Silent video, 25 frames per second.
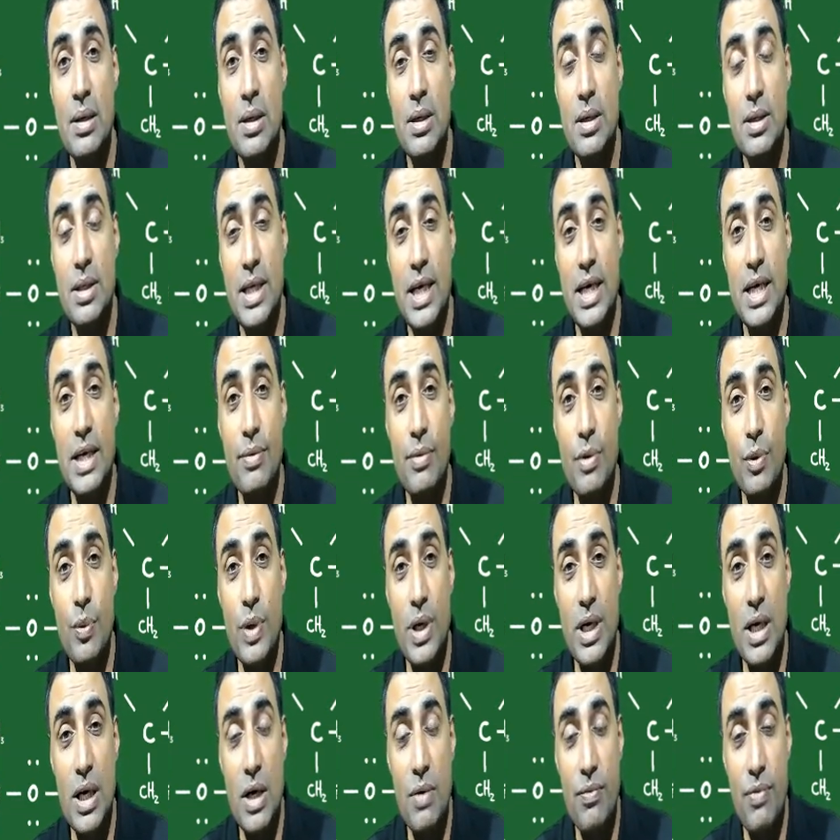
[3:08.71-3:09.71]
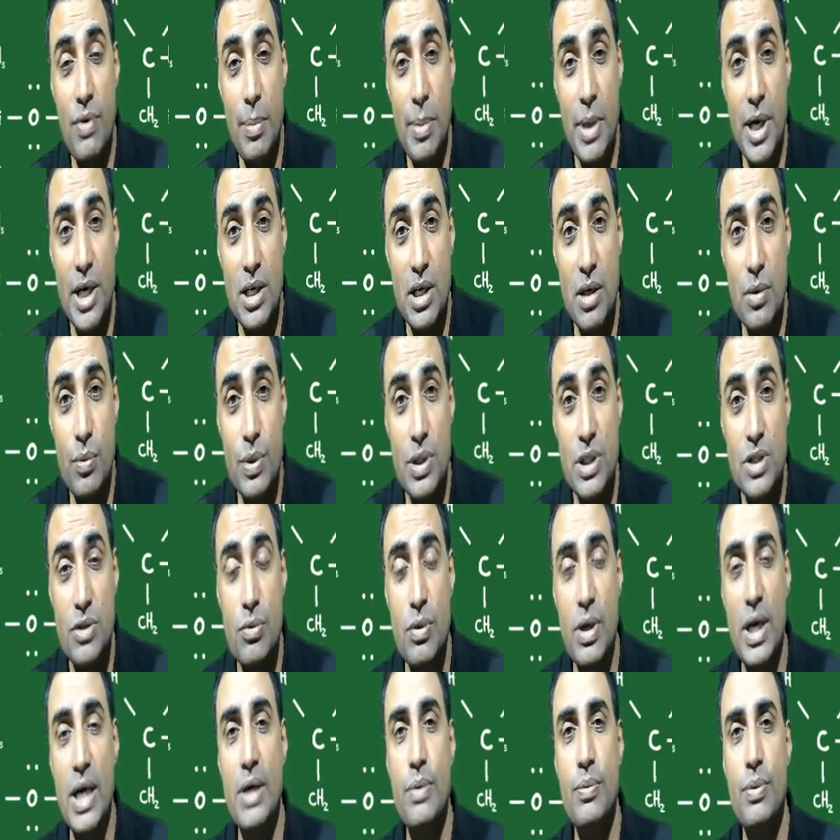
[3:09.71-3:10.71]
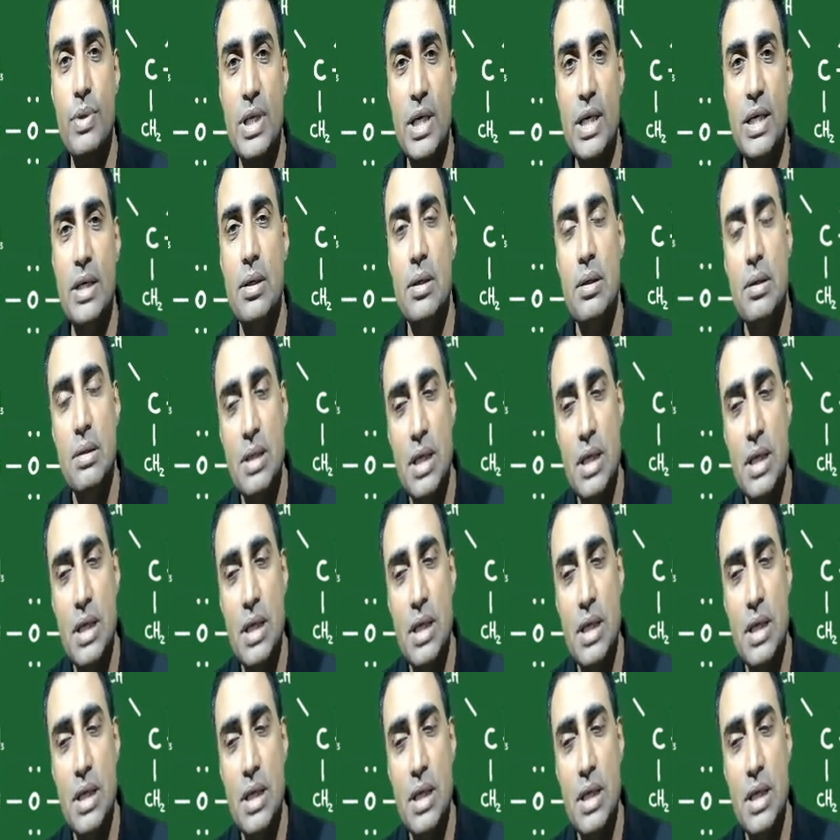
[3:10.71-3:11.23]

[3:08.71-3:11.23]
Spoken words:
that even when an alpha particle will strike with it,